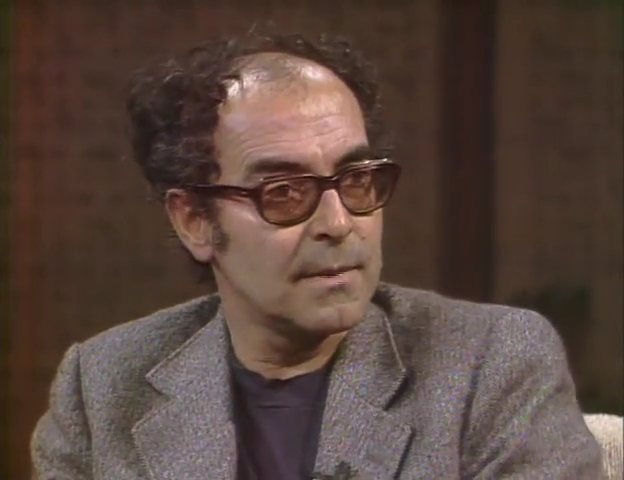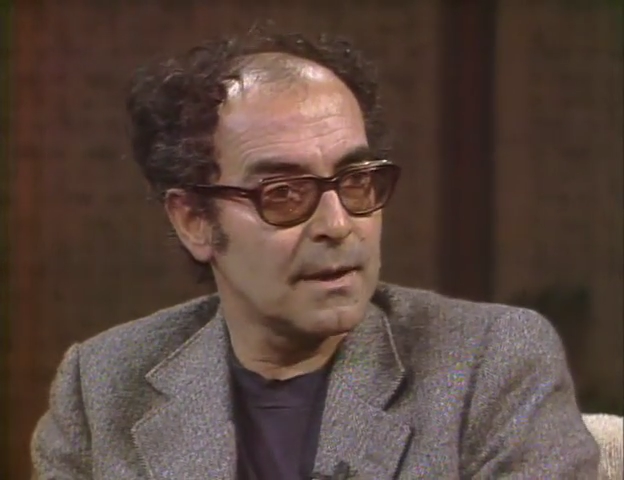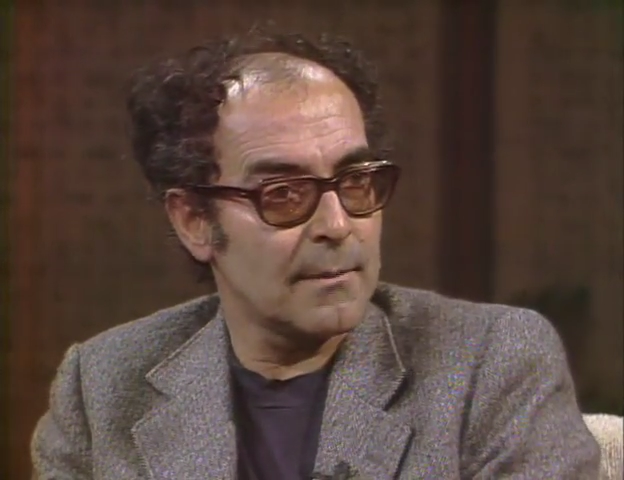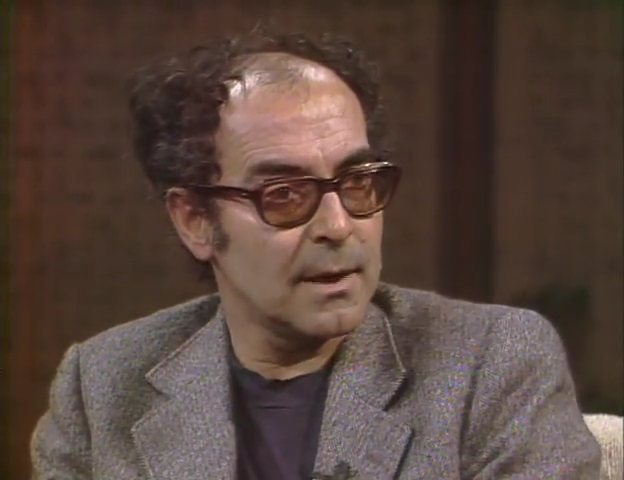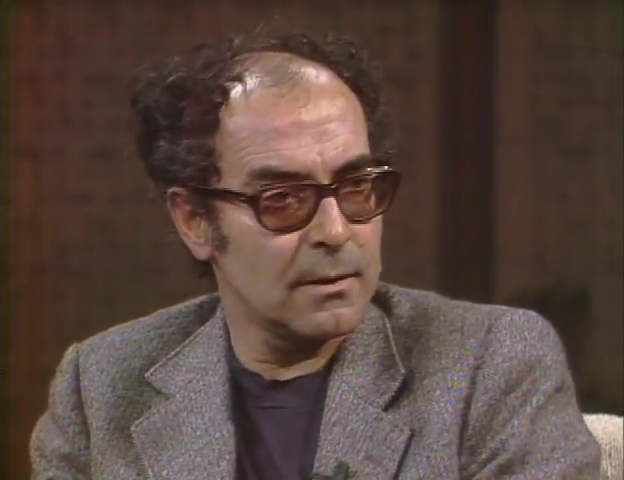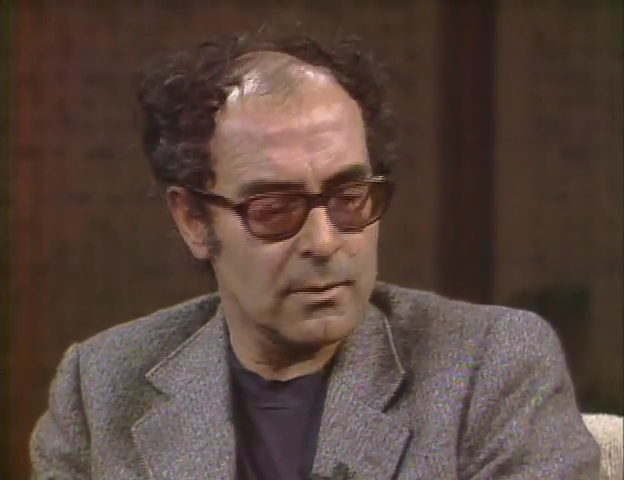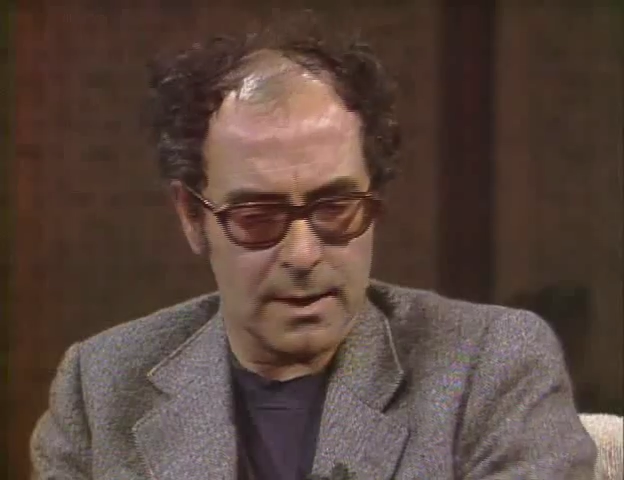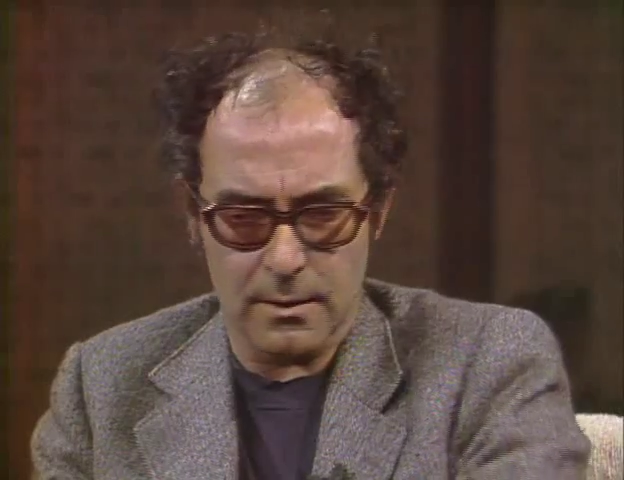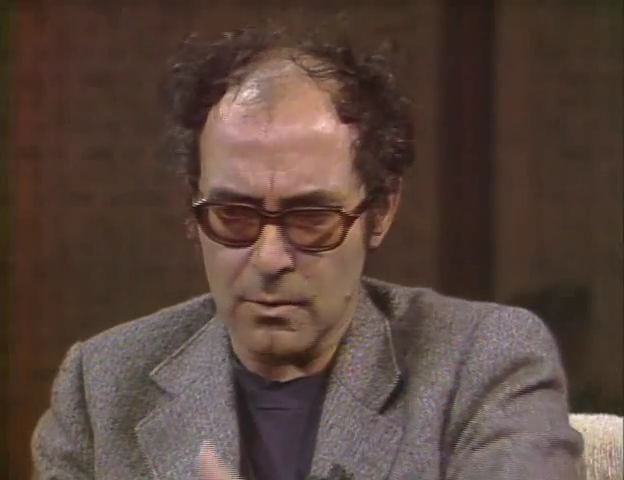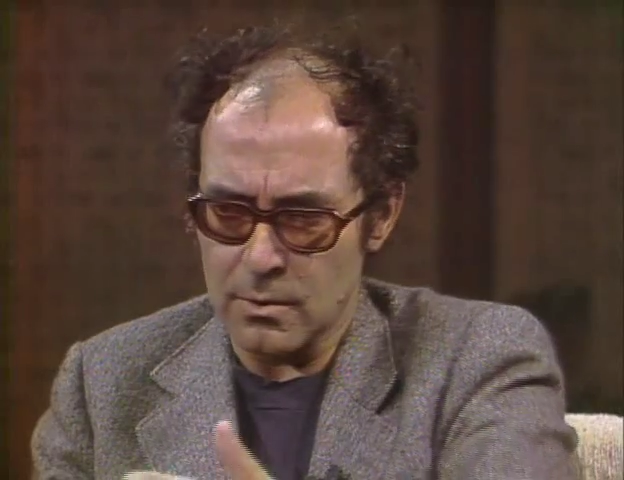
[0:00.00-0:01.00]
I mean, you are
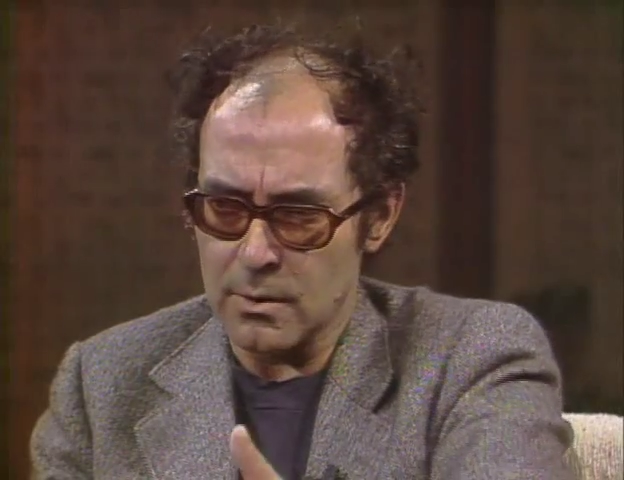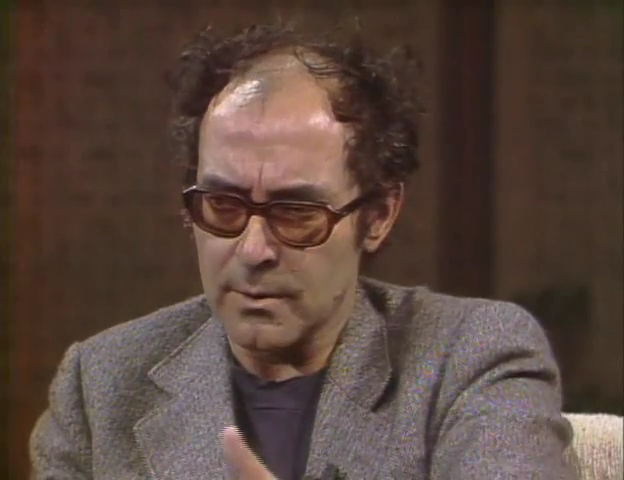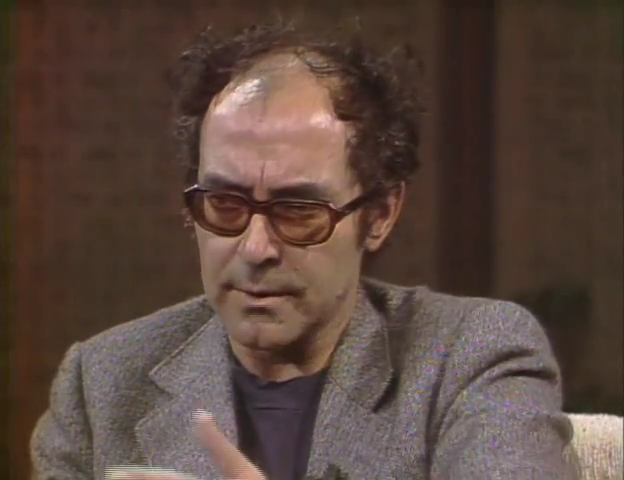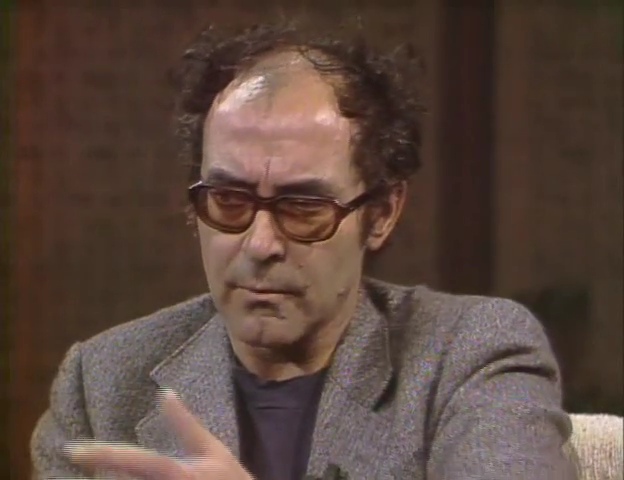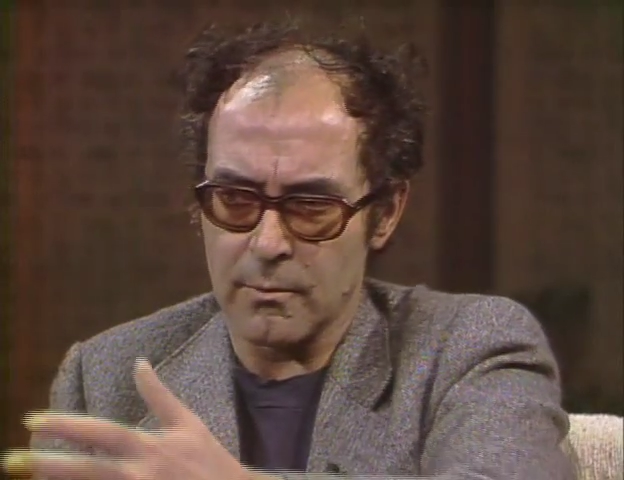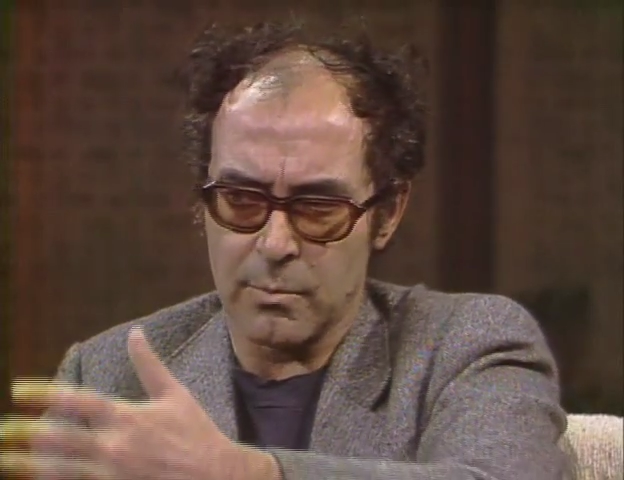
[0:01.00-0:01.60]
so close to the